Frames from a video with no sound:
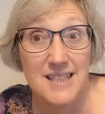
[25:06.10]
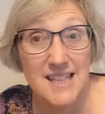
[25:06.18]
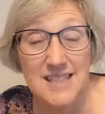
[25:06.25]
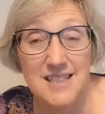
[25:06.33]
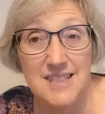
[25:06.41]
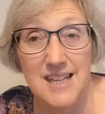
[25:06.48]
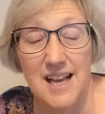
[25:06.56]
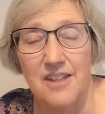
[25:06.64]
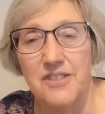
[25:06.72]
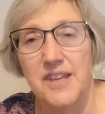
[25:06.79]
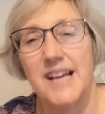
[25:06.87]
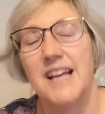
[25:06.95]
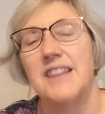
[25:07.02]
identity, I
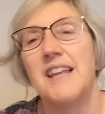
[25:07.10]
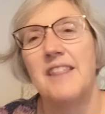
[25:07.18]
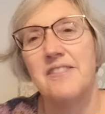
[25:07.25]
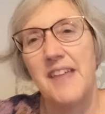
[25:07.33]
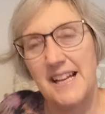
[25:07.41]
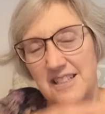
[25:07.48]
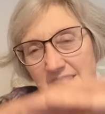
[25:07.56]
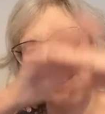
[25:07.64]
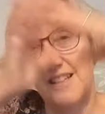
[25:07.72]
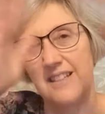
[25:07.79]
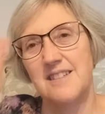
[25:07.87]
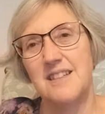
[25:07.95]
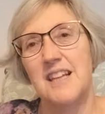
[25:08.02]
think. And that's
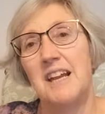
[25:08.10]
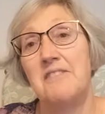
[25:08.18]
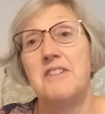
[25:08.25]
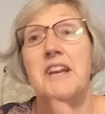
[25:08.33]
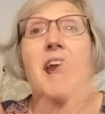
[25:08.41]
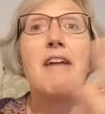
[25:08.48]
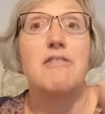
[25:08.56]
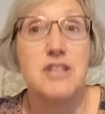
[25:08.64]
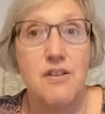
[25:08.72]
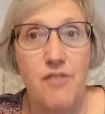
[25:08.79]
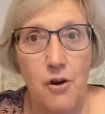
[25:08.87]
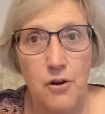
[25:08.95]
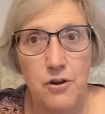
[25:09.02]
the
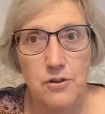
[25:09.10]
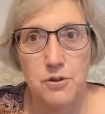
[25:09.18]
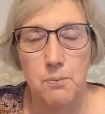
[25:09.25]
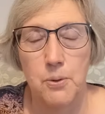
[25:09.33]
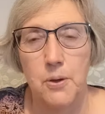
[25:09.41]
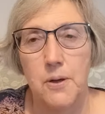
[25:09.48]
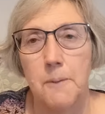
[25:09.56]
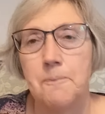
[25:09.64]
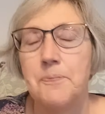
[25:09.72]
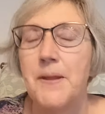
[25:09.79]
narrative arc of the book.